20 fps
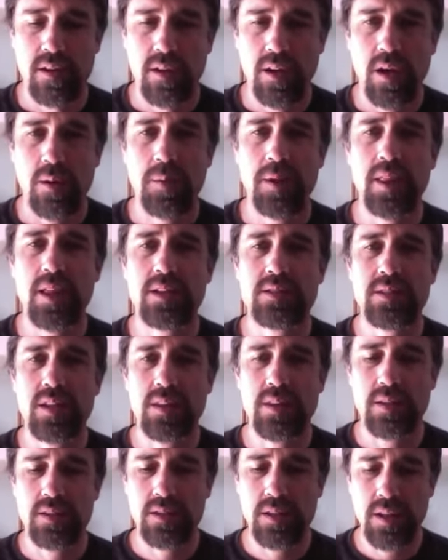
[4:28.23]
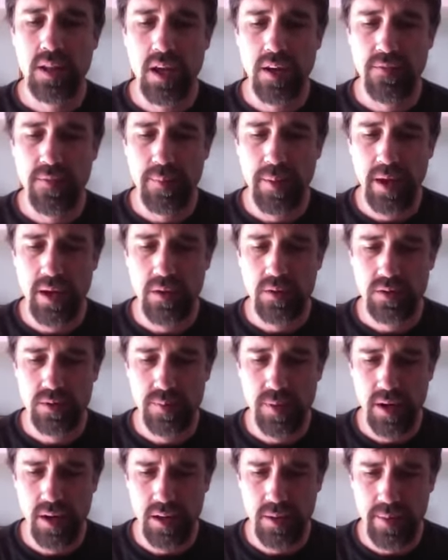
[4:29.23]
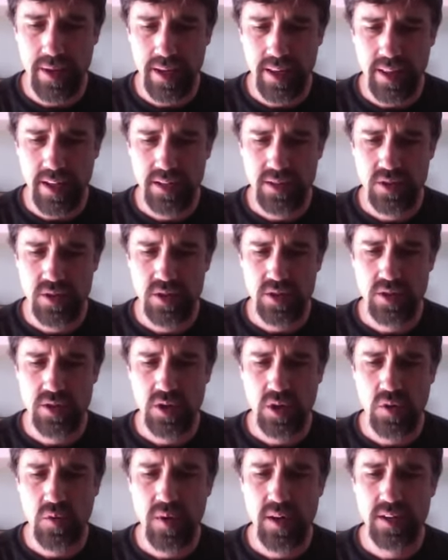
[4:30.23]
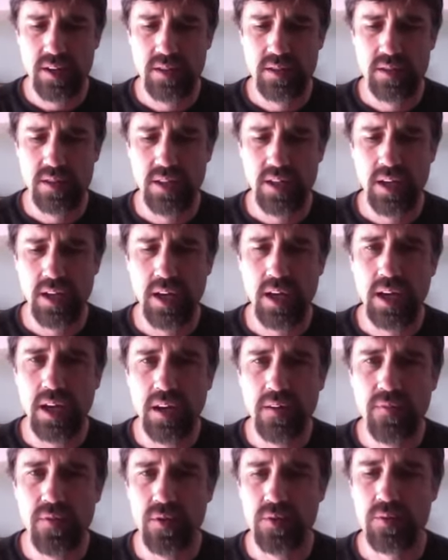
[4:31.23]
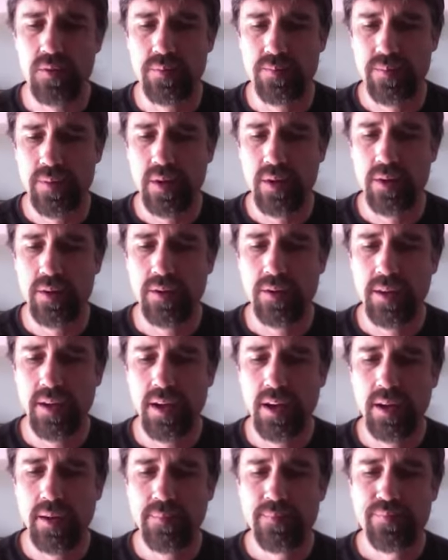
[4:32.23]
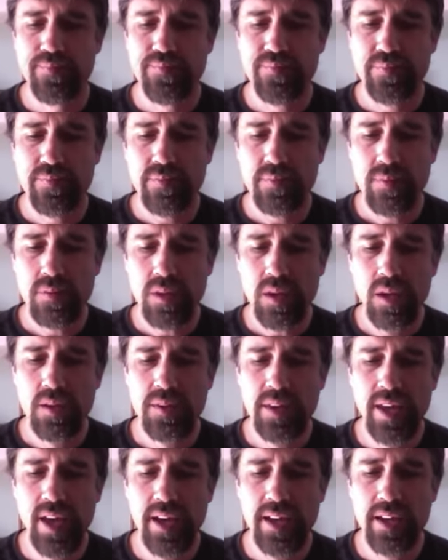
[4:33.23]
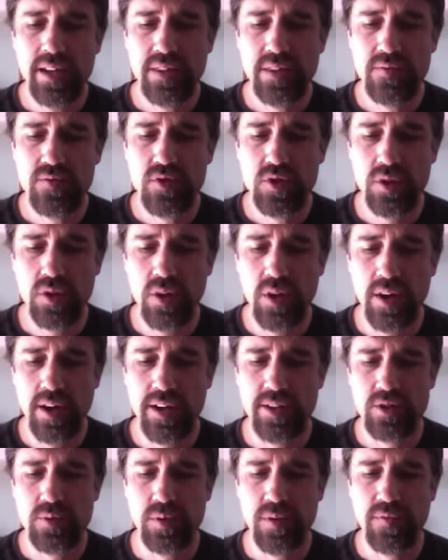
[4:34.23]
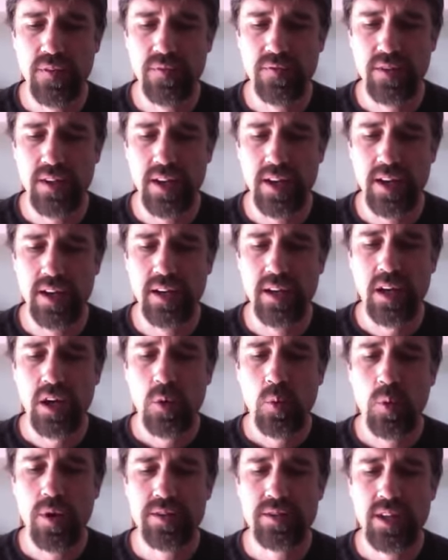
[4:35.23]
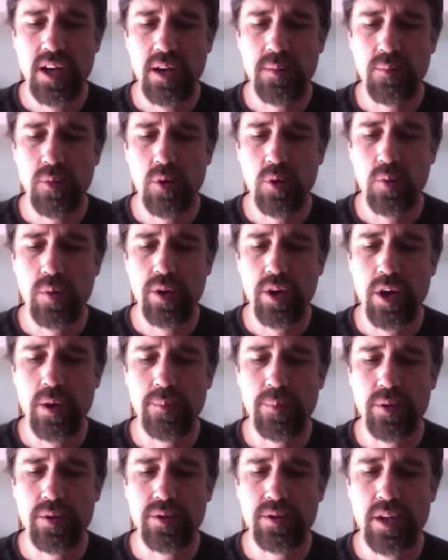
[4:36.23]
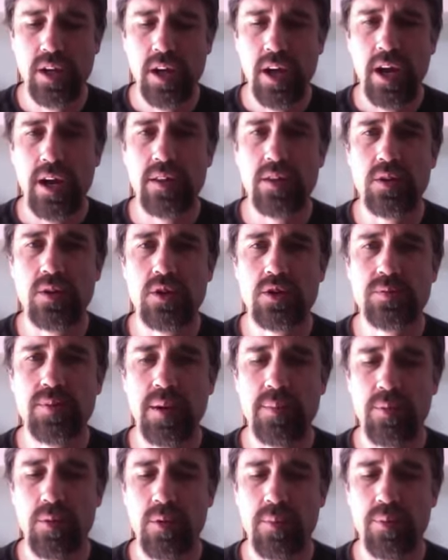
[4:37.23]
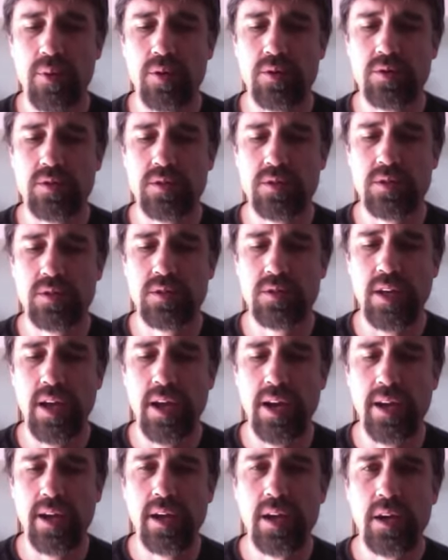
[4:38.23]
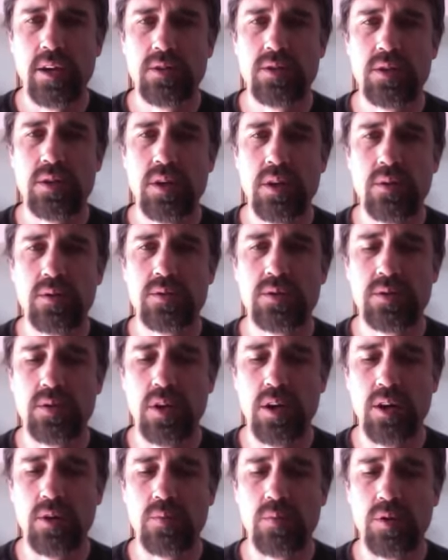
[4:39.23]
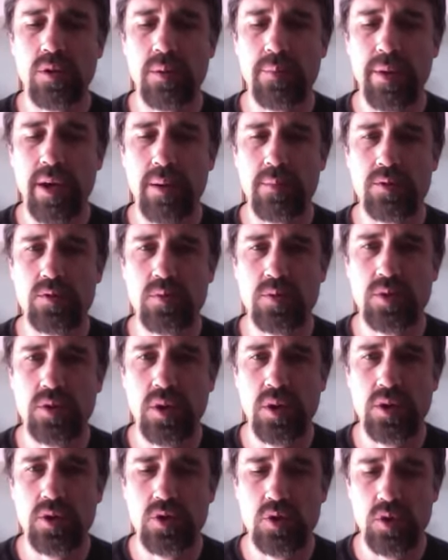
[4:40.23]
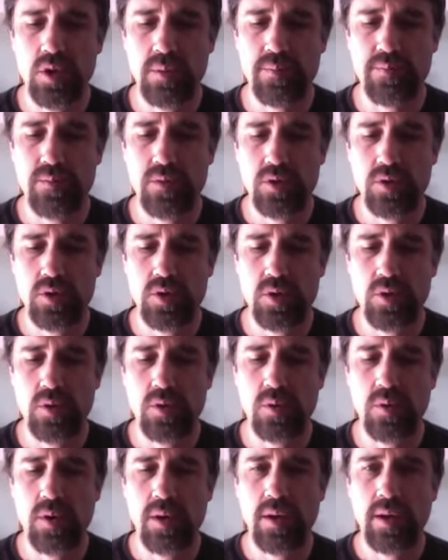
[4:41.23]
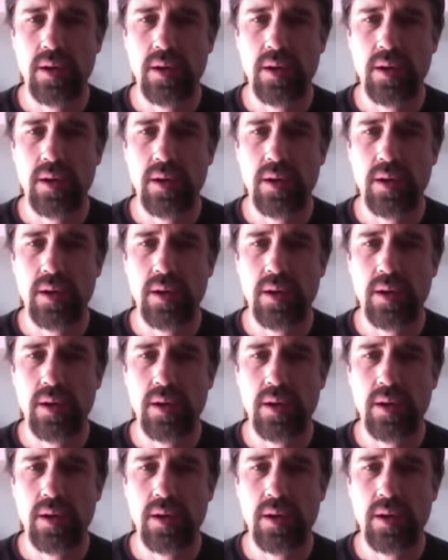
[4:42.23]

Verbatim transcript: I mean, that's nothing to laugh about or smile about. That's just horrendously evil, okay? The 18th of July 2015, Westgate Mall reopened, and the newspaper reports say to coincide with Obama's return trip to